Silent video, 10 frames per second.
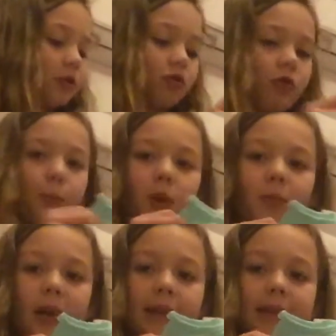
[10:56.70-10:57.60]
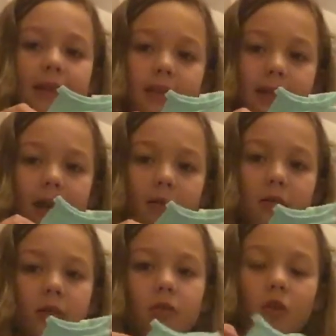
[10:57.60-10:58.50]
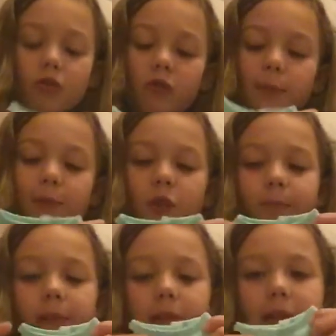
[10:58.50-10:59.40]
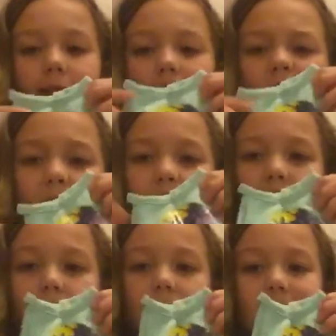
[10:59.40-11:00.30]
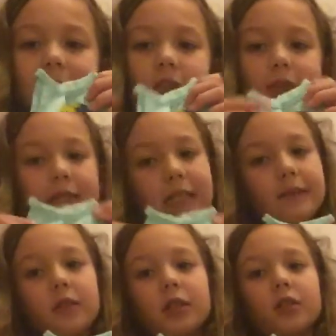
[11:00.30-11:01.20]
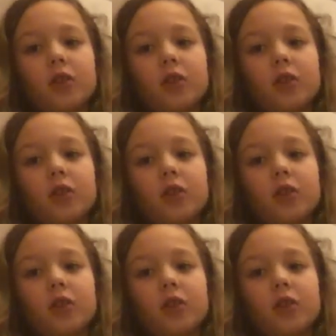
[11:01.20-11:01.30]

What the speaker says: little crop top that I did say, not crop top, but like a top with no sleeves, so sleeveless